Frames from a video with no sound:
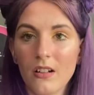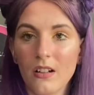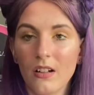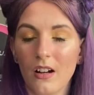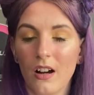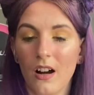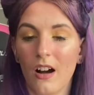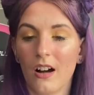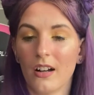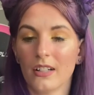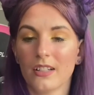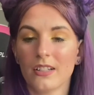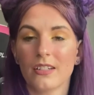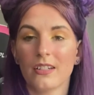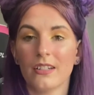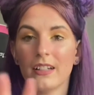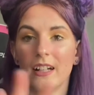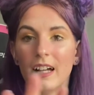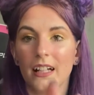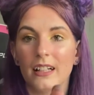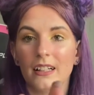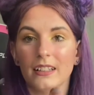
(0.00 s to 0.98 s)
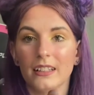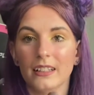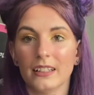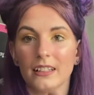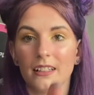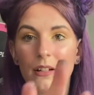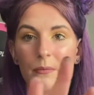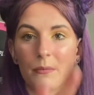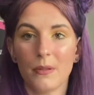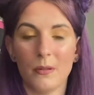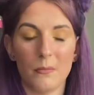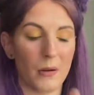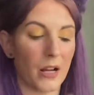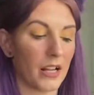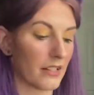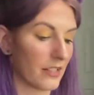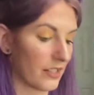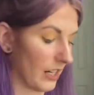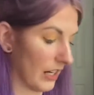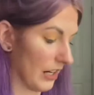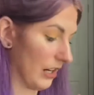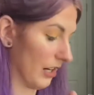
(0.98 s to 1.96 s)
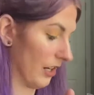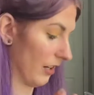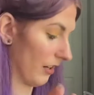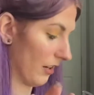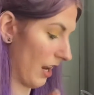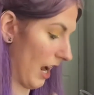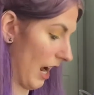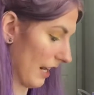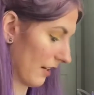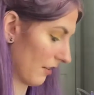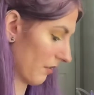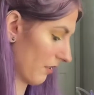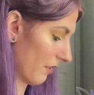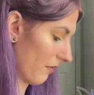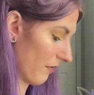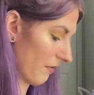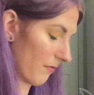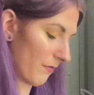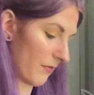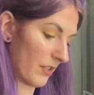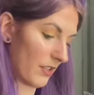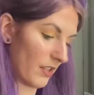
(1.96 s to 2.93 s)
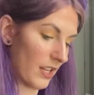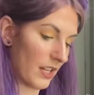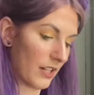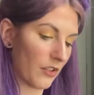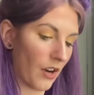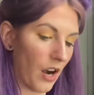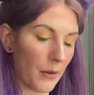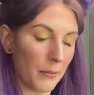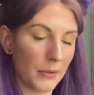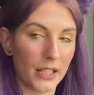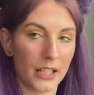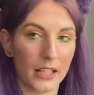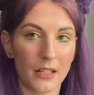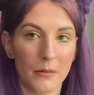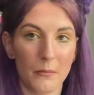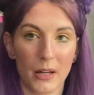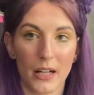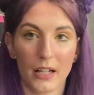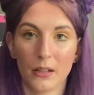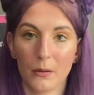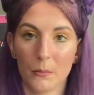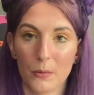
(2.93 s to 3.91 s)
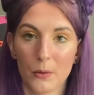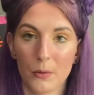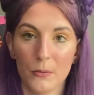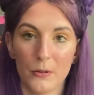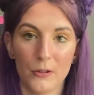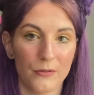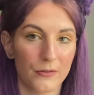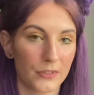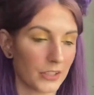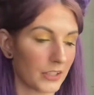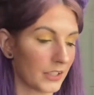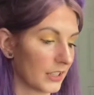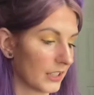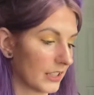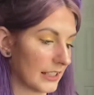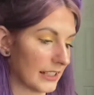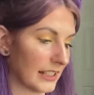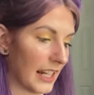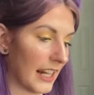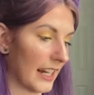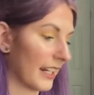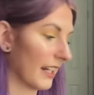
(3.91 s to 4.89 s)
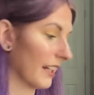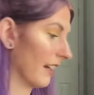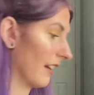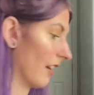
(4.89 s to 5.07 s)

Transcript: Honestly, I cleaned it up the best I could. I don't even feel like grabbing any makeup remover and taking it